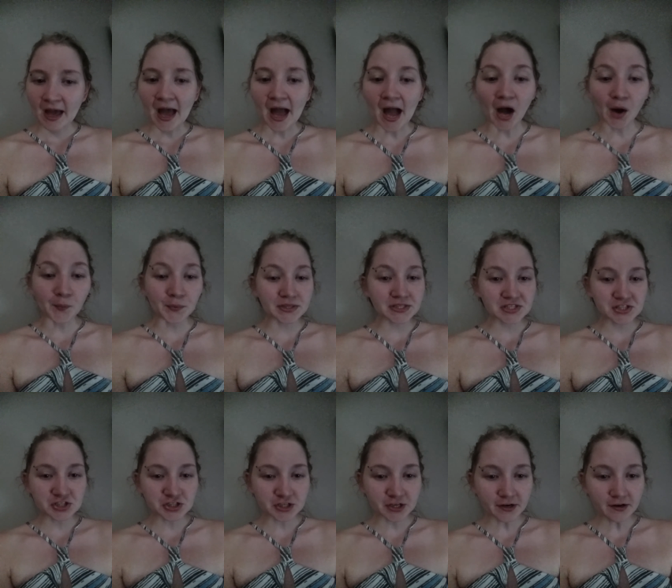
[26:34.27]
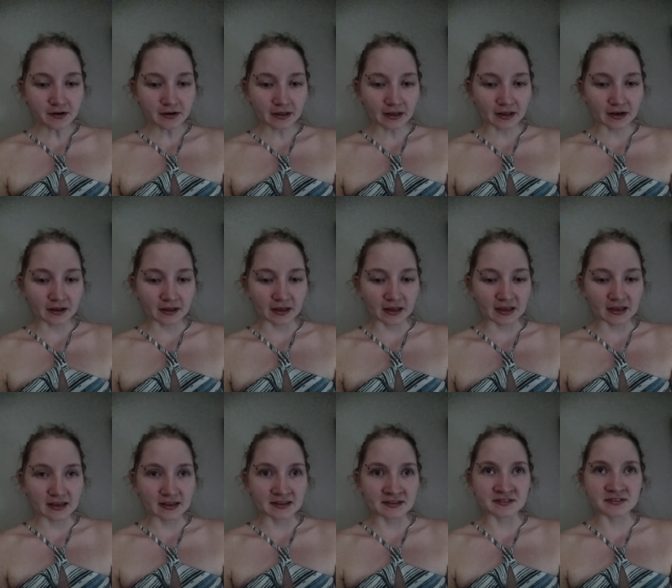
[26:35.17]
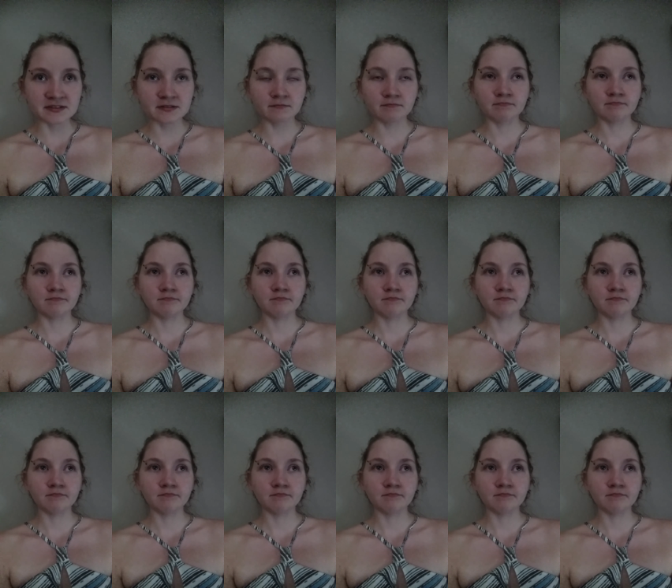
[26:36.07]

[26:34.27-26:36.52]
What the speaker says: How it started is,